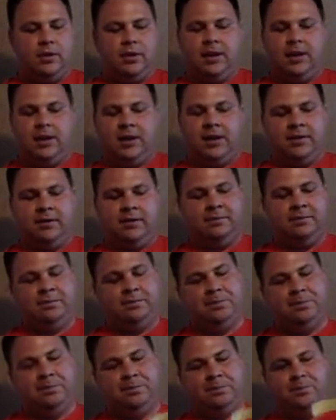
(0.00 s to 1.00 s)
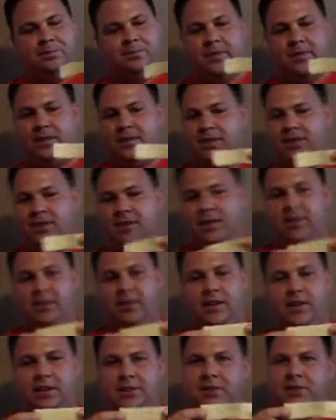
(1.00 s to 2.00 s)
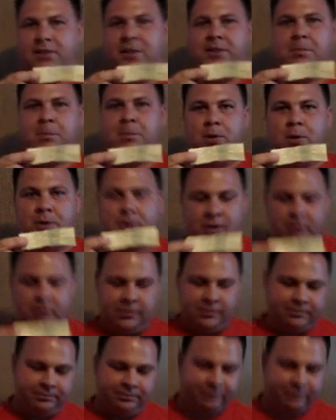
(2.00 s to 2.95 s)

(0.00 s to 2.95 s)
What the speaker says: And it's the smoker,